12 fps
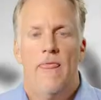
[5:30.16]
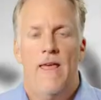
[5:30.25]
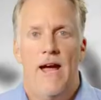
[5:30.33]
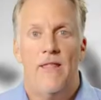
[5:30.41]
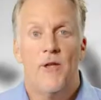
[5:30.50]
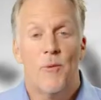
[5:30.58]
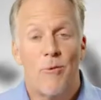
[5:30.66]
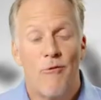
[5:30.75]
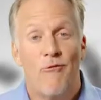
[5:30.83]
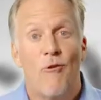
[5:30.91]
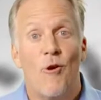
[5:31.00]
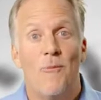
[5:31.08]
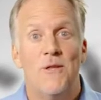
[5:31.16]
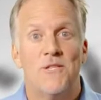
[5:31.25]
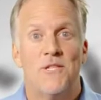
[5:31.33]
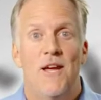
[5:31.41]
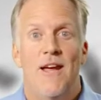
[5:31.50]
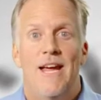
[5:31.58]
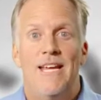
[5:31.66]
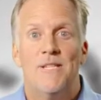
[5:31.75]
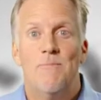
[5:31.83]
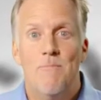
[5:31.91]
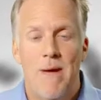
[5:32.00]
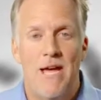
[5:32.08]
that their performance
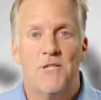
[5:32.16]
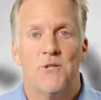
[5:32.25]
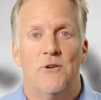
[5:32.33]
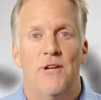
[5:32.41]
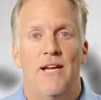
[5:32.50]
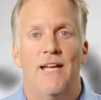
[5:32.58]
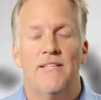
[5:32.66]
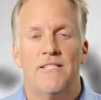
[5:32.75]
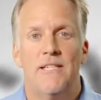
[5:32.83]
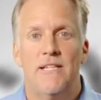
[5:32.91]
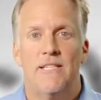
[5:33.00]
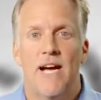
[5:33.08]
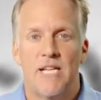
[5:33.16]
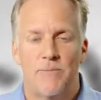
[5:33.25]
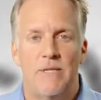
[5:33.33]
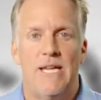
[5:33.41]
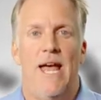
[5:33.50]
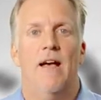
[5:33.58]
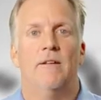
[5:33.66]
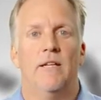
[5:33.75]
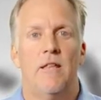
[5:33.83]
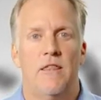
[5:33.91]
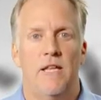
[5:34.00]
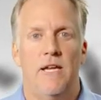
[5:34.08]
is measured against these
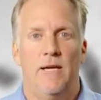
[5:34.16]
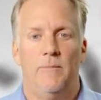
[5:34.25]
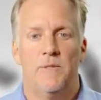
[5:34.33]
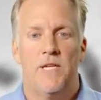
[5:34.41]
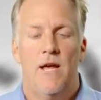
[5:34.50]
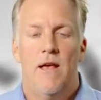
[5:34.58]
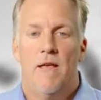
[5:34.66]
hospitality themes